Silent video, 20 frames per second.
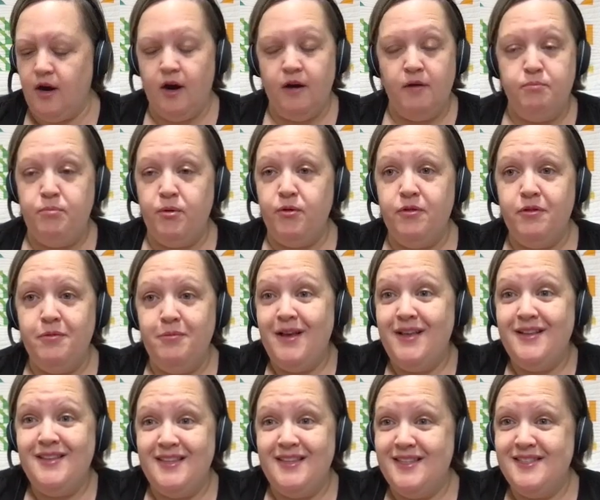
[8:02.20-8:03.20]
are both
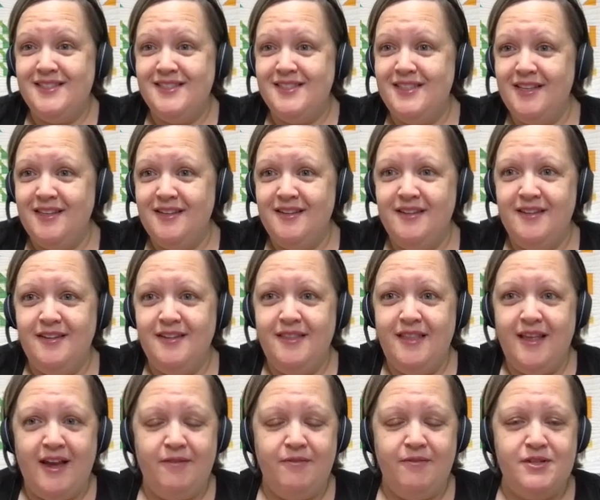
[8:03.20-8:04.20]
methods that
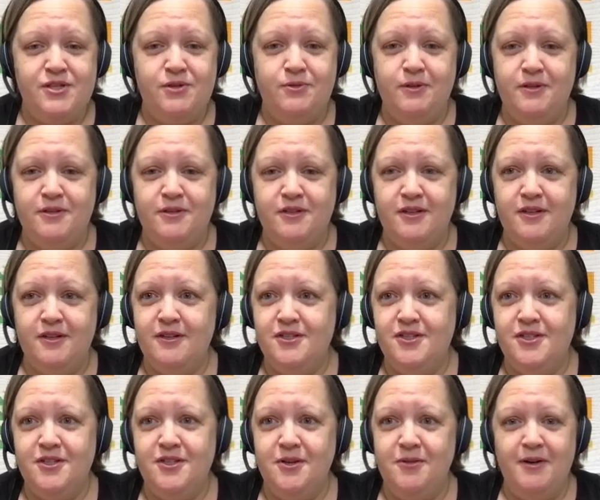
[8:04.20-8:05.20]
the average quilter
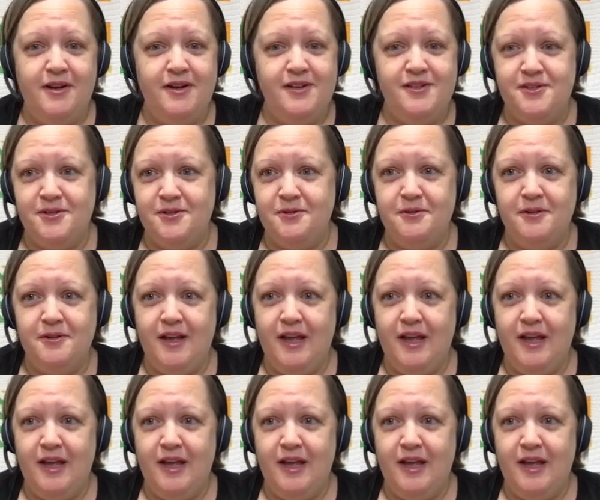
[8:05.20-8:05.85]
should know how to do